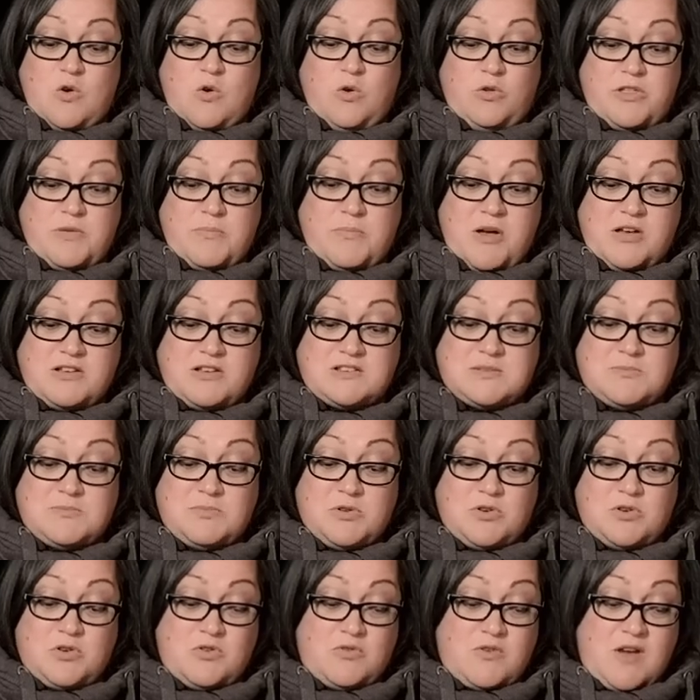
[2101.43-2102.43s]
all the
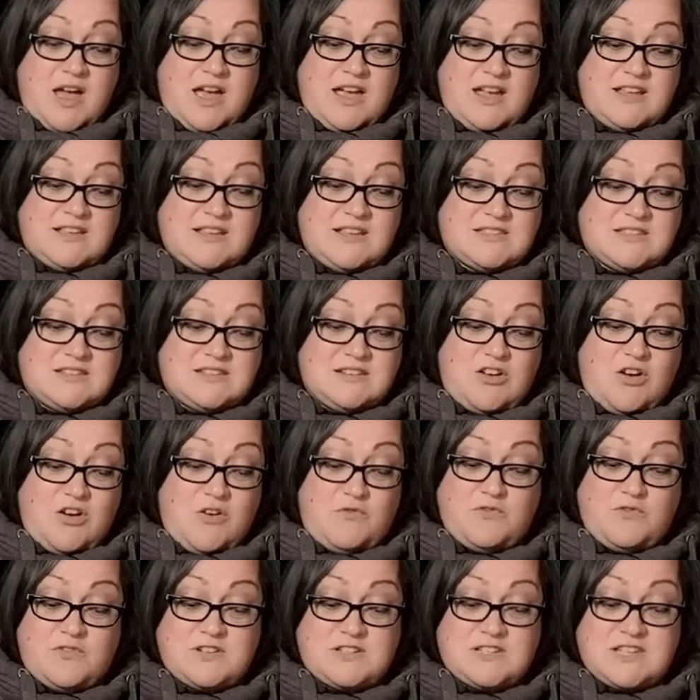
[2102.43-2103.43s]
possible cries and
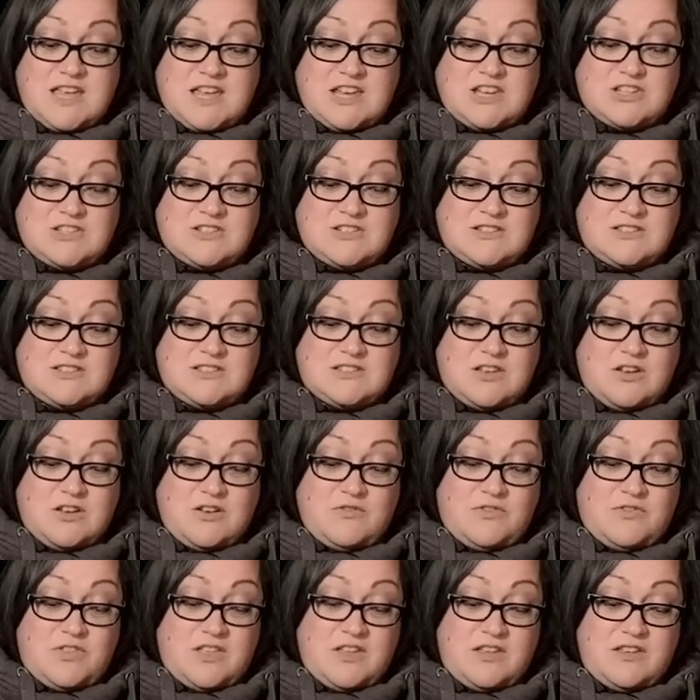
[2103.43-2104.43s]
confrontations
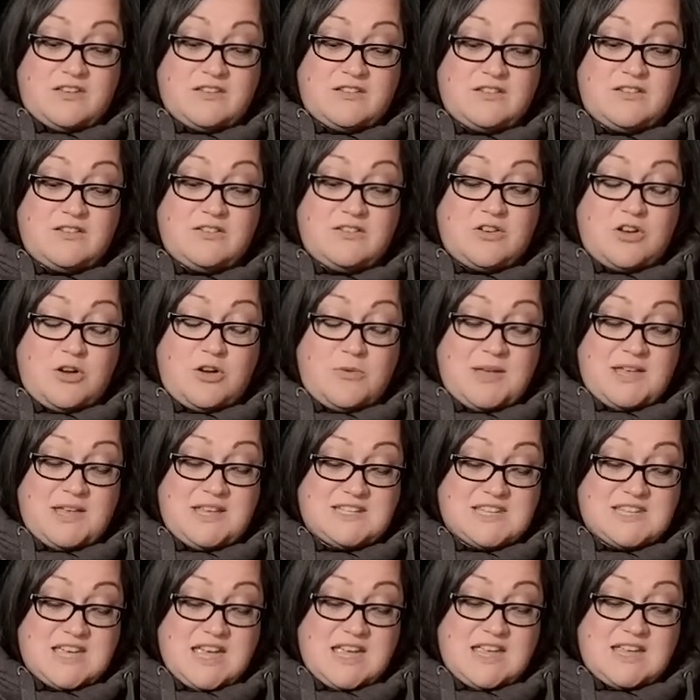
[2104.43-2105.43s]
of the coming
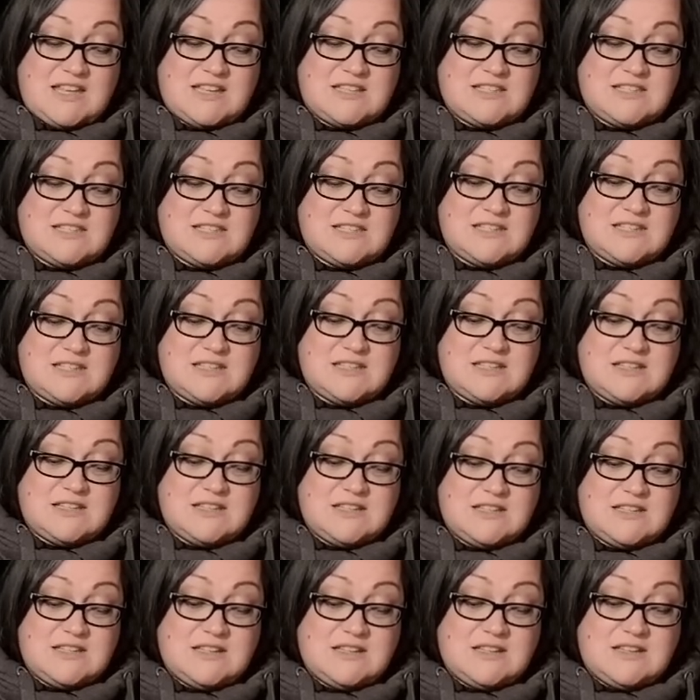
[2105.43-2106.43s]
days.
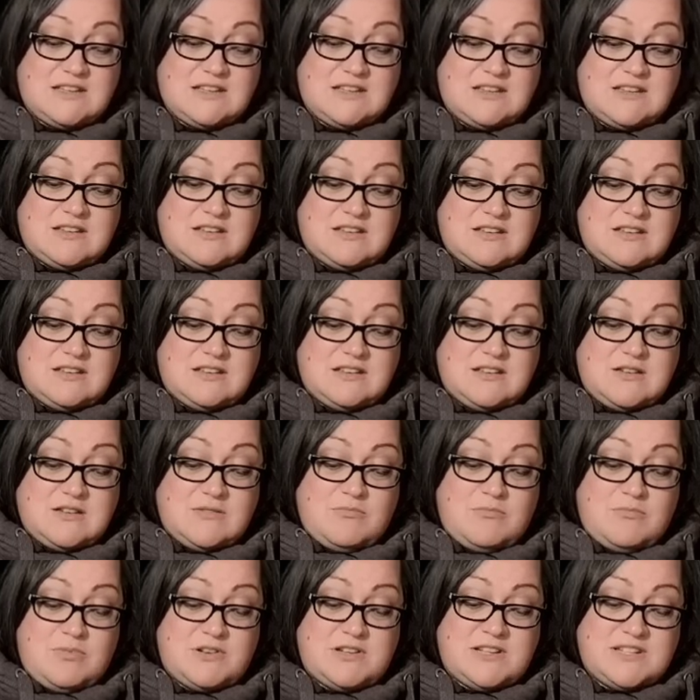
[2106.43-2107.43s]

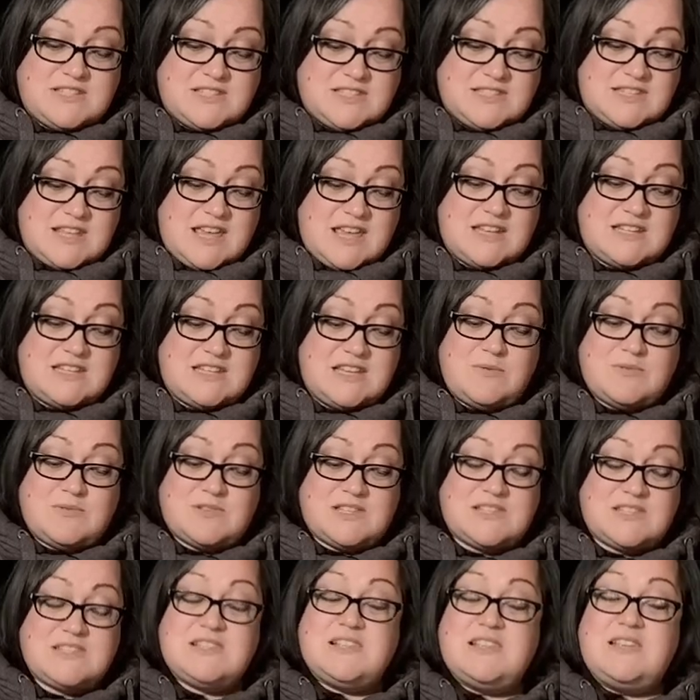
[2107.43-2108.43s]
But instead he was
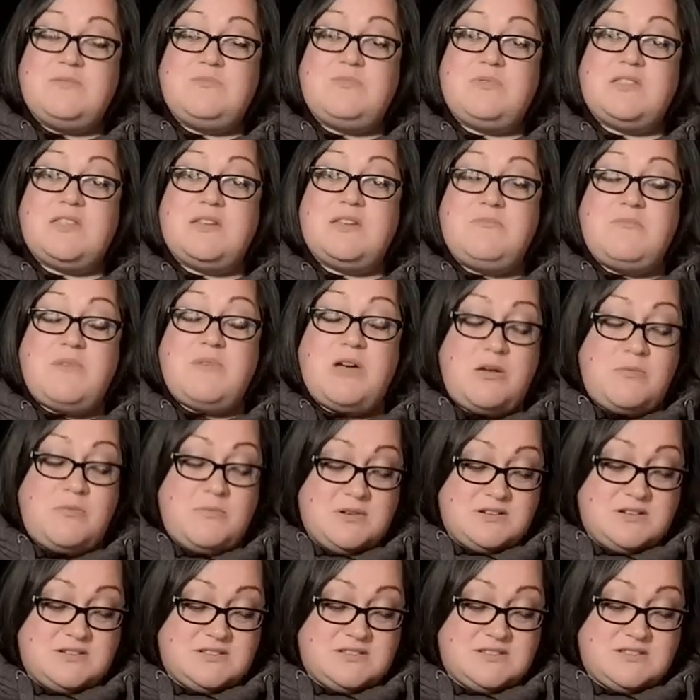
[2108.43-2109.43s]
asleep within
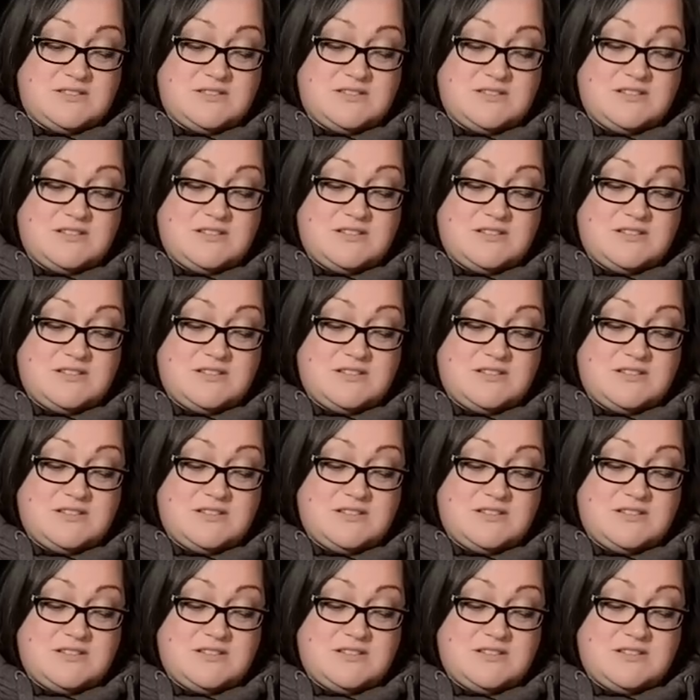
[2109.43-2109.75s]
moments,